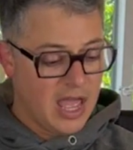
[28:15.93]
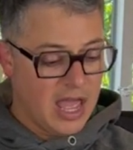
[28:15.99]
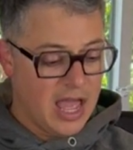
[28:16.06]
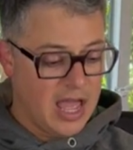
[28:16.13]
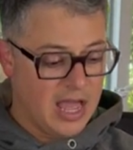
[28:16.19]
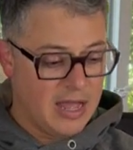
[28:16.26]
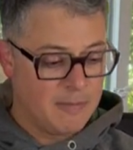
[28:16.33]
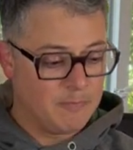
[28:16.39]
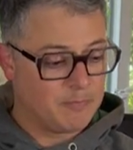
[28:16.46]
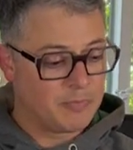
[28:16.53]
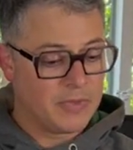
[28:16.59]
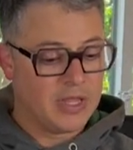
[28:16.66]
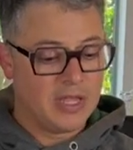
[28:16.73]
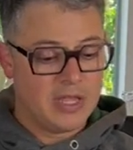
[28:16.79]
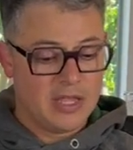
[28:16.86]
Um,
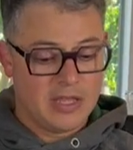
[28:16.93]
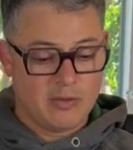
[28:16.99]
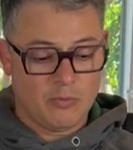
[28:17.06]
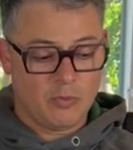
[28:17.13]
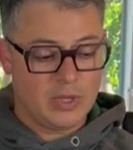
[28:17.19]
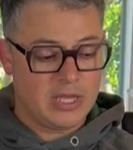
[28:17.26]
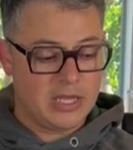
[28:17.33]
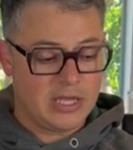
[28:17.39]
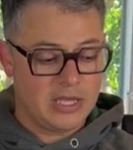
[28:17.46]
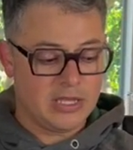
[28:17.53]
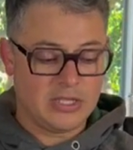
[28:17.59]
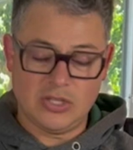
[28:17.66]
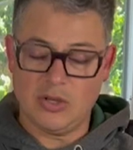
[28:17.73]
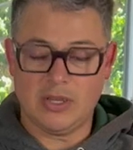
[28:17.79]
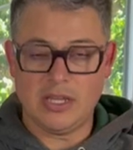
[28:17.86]

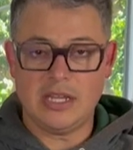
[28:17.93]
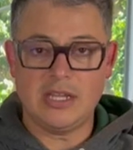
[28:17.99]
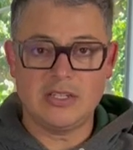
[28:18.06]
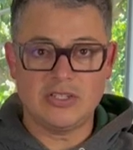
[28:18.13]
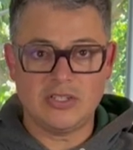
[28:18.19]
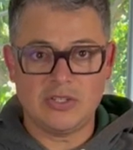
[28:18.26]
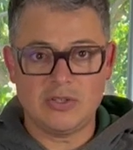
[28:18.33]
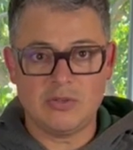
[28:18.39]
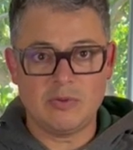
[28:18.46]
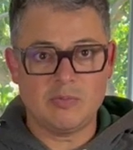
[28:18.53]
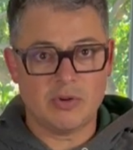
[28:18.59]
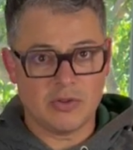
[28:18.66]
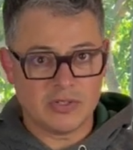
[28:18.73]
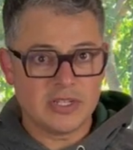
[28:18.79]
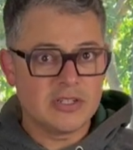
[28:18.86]
we took it into
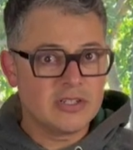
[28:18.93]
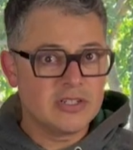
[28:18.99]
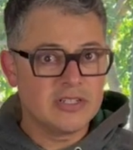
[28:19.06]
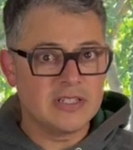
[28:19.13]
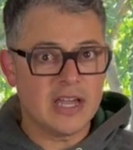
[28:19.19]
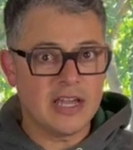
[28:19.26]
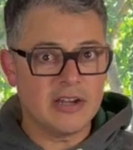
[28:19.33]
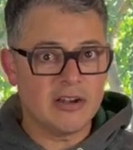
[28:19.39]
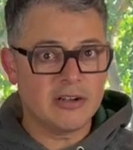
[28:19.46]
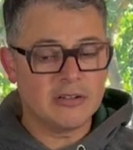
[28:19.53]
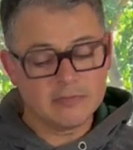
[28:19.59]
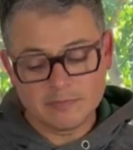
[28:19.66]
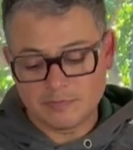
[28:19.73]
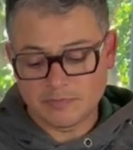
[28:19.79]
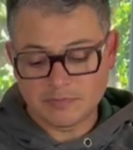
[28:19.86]
Pro Designer,